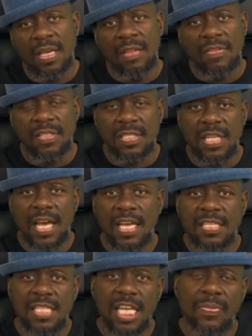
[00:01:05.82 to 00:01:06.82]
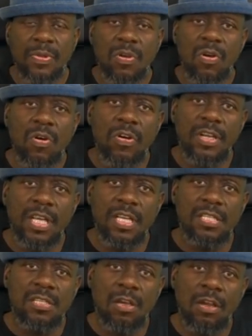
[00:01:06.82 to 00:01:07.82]
This DAI stablecoin
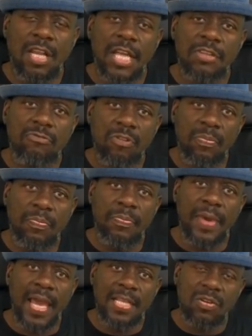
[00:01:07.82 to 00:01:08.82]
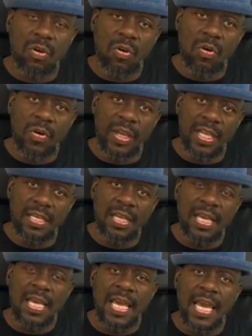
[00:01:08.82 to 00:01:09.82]
is a collateral-backed coin
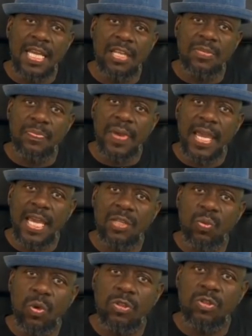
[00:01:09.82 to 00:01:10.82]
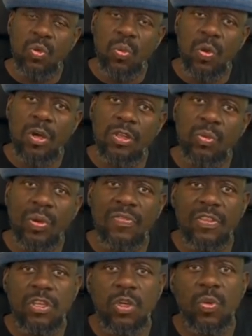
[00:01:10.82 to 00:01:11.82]
and is pegged one-to-one with
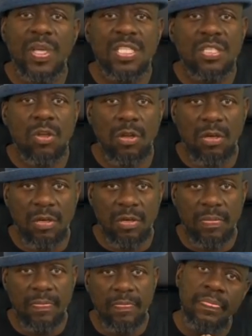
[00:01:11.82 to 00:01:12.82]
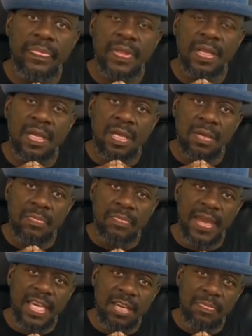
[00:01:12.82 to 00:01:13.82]
the US dollar.
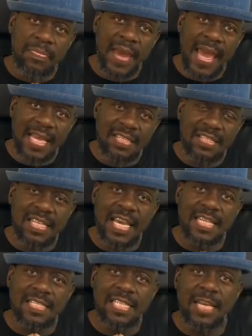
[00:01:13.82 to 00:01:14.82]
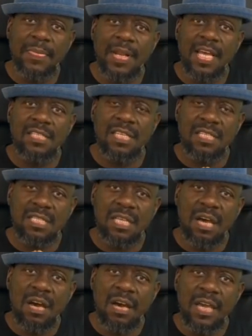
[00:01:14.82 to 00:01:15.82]
Maker backs and stabilizes
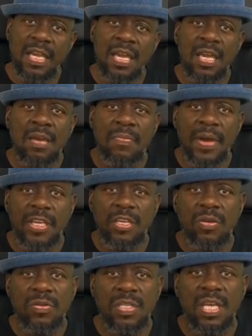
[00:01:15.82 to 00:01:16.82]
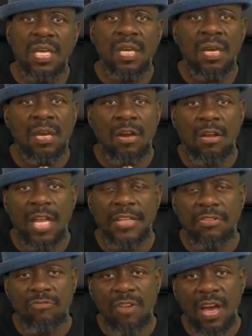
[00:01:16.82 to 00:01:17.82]
DAI by using
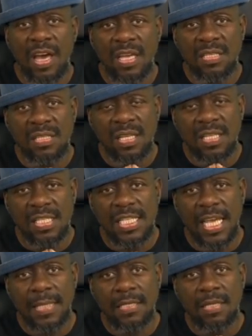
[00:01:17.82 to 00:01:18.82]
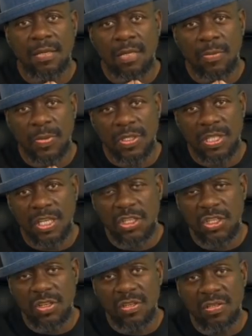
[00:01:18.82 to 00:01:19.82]
collateralized debt
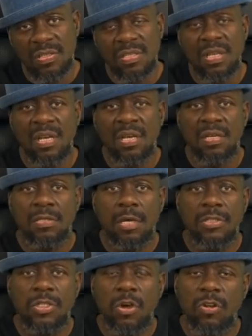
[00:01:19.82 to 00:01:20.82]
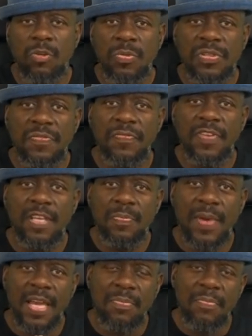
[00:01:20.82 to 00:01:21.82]
positions, autonomous
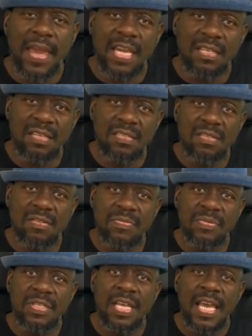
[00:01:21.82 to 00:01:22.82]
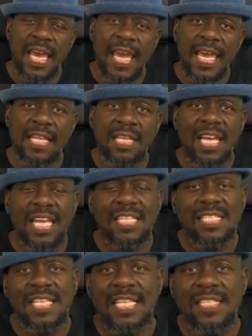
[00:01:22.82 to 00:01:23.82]
feedback mechanisms, and
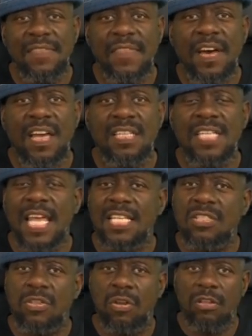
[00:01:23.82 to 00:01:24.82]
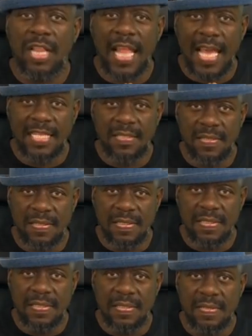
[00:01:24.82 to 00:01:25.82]
incentivized external
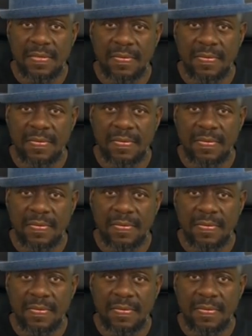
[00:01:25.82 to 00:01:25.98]
actors.